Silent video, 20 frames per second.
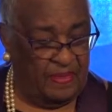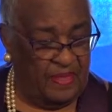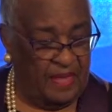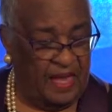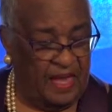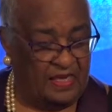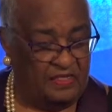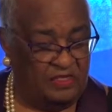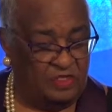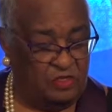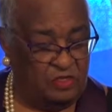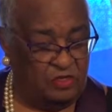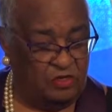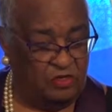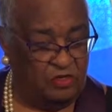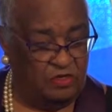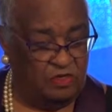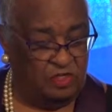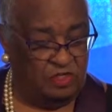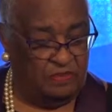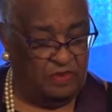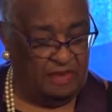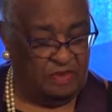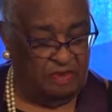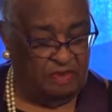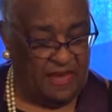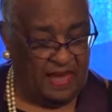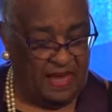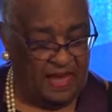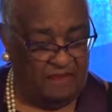I choose to be
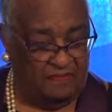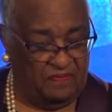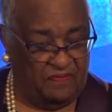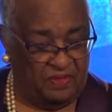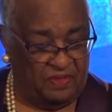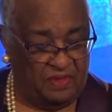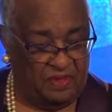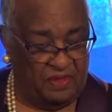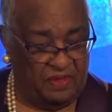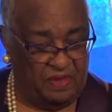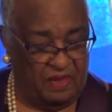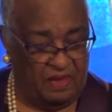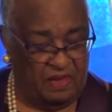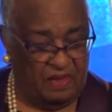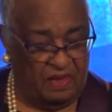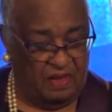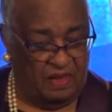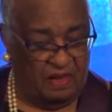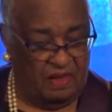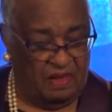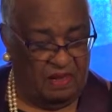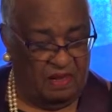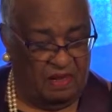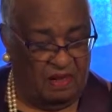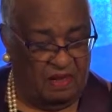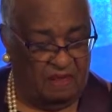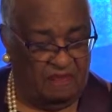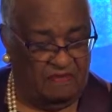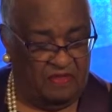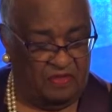mindful
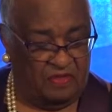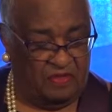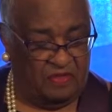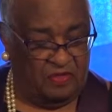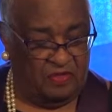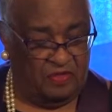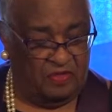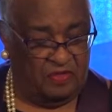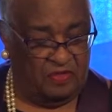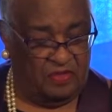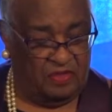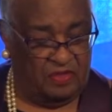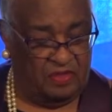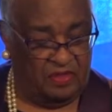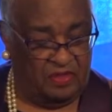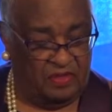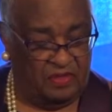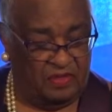of the truth,